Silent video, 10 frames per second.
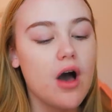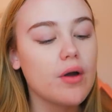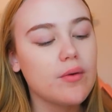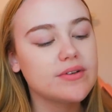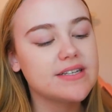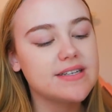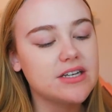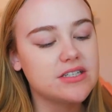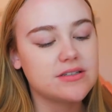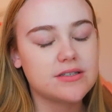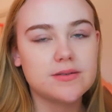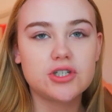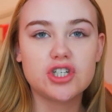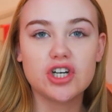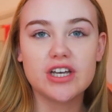Okay, well since I just
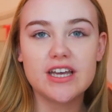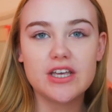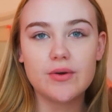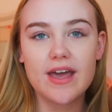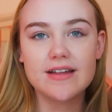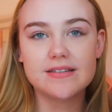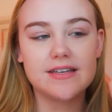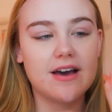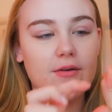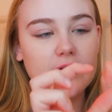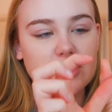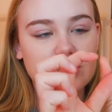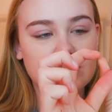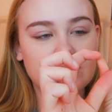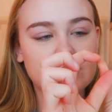shook it, you can't see how much
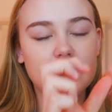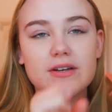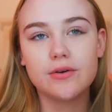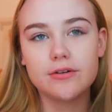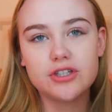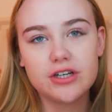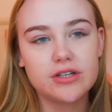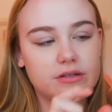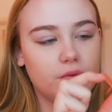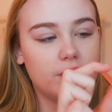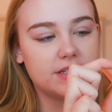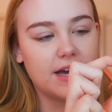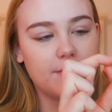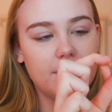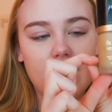she's used, but I told her she could use it one
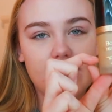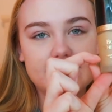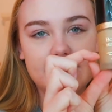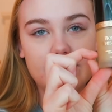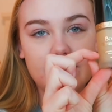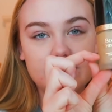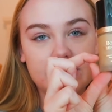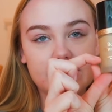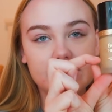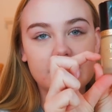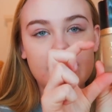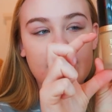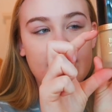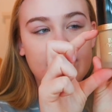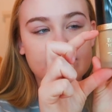time, and it's now down to here,
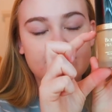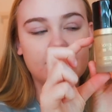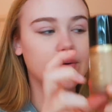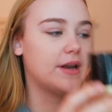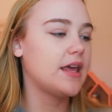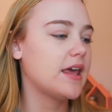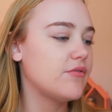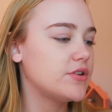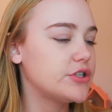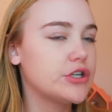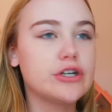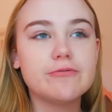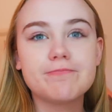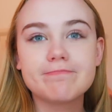and it was full when I gave it to her.